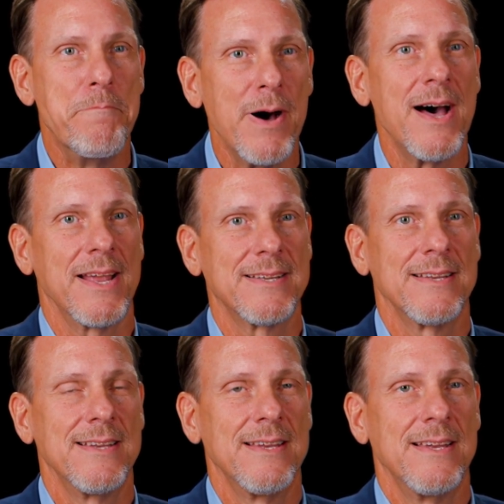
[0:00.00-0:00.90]
But
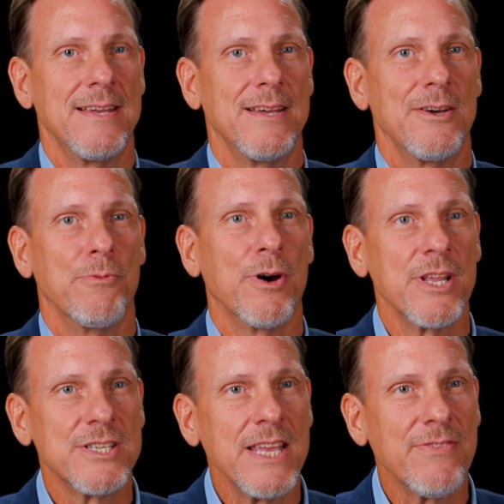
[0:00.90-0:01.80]
what
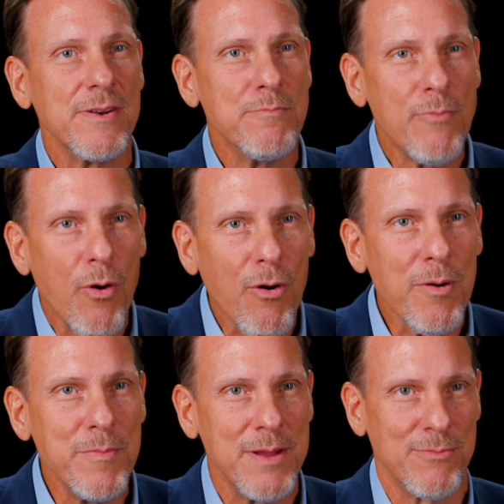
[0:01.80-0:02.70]
is even more
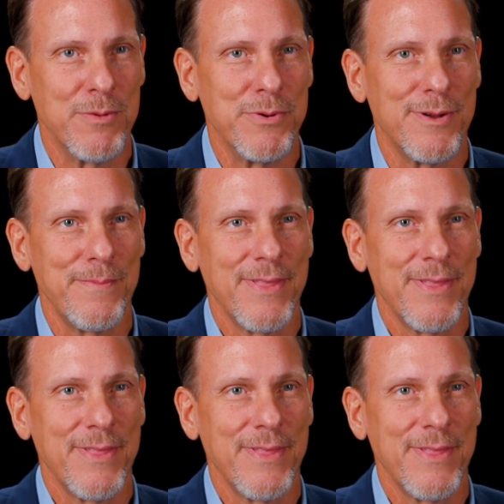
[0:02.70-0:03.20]
memorable